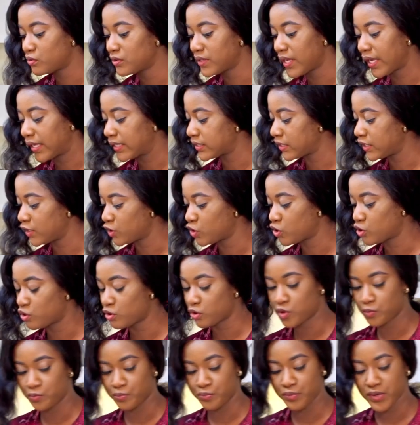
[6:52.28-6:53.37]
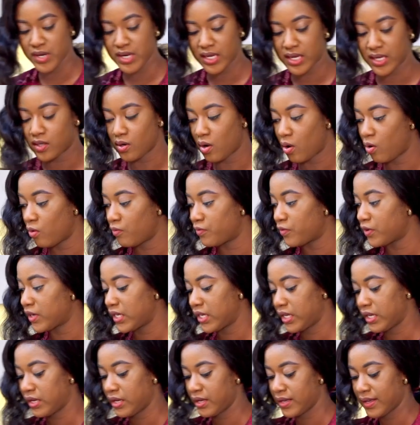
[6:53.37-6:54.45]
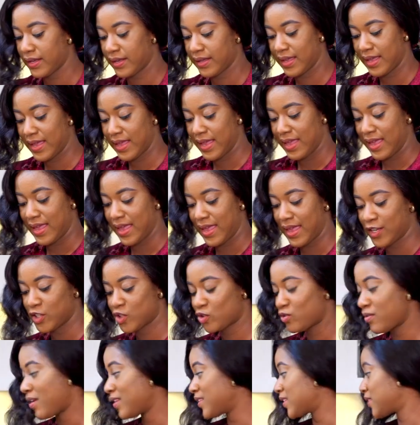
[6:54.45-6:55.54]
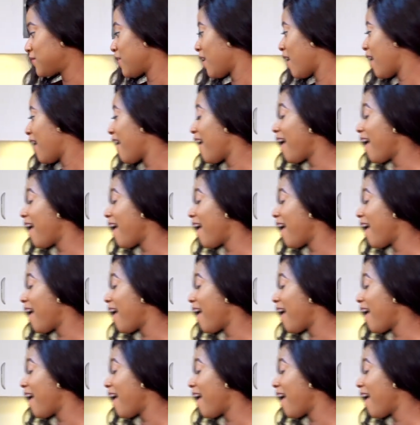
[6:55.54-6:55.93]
do next is just bring it over here and transfer